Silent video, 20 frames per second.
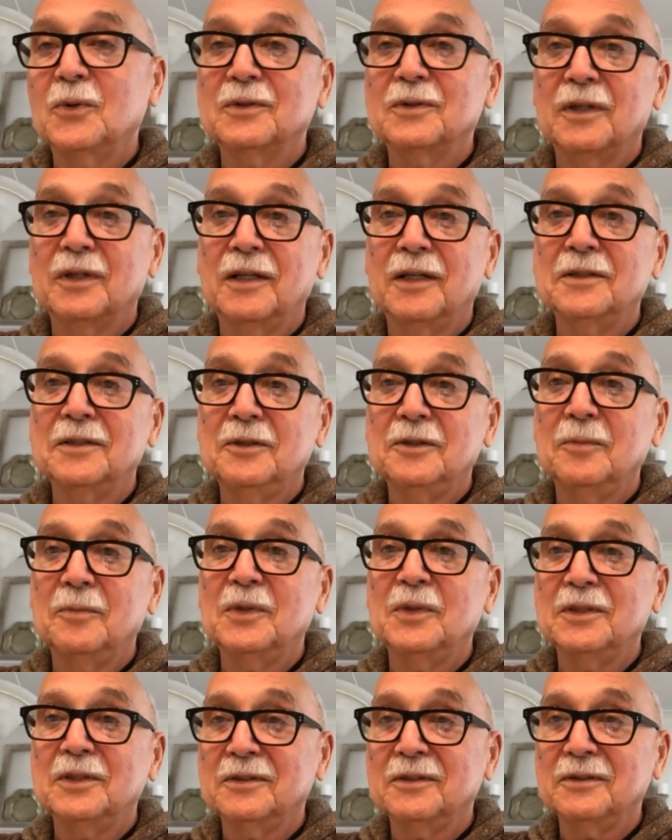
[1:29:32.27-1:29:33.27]

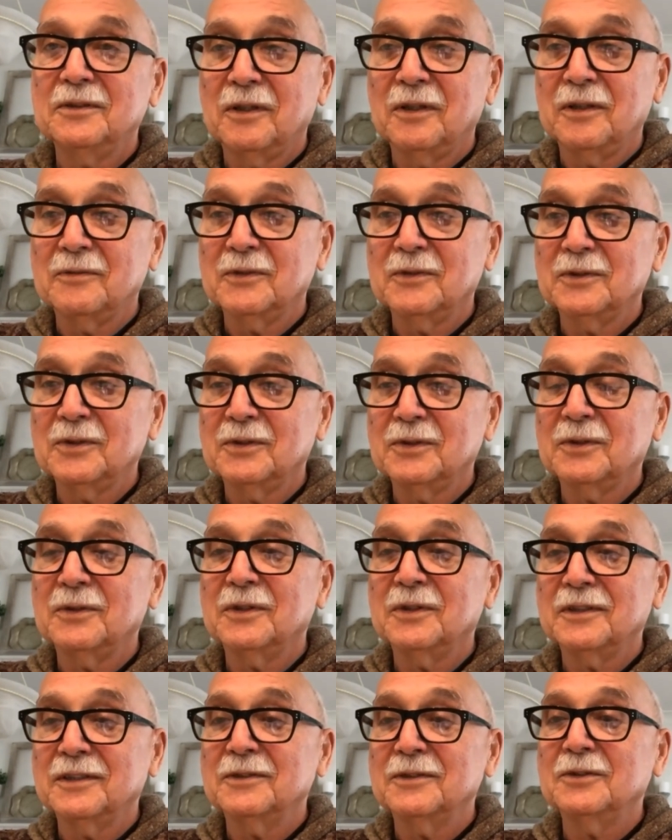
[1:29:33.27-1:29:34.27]
non-commissioned
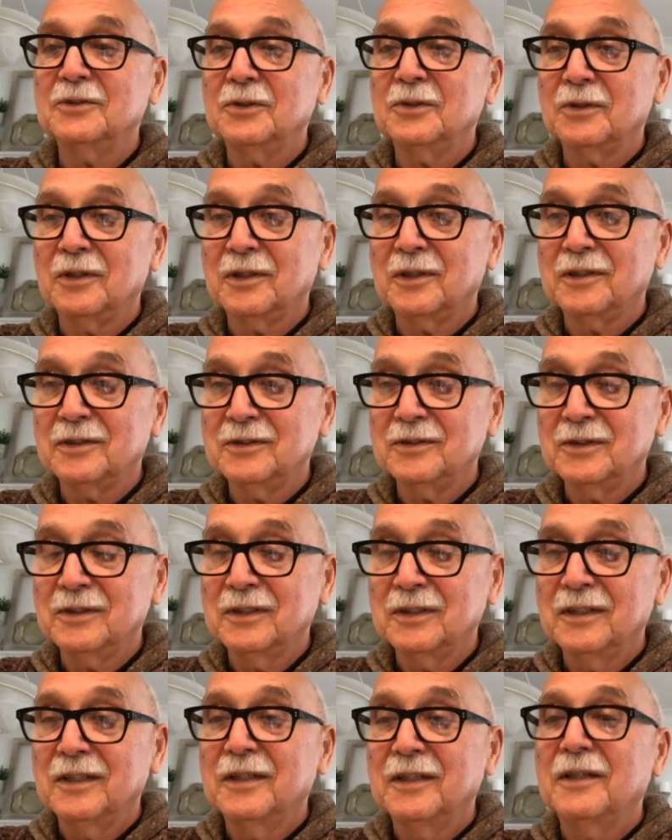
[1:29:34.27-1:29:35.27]
officer in charge
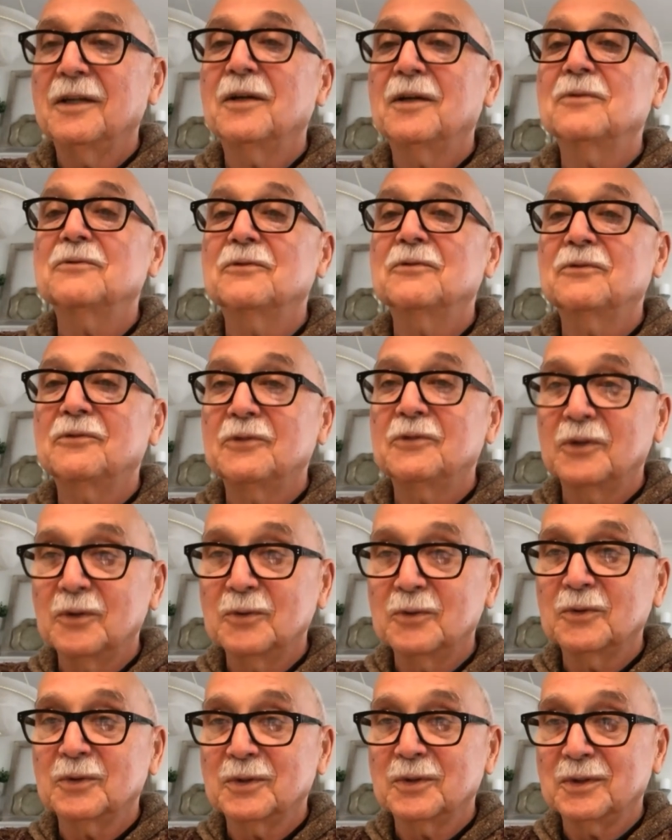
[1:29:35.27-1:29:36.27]
of
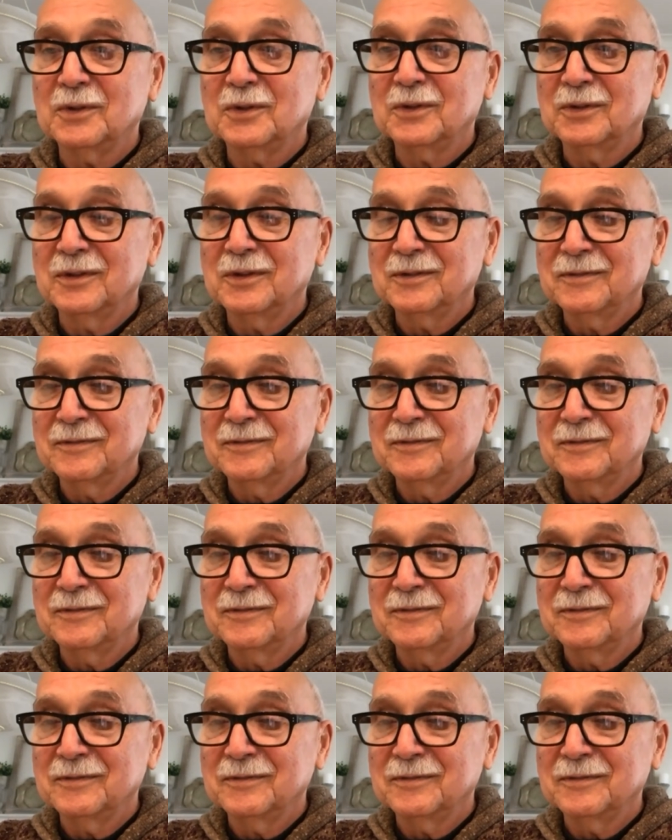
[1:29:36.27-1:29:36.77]
funerals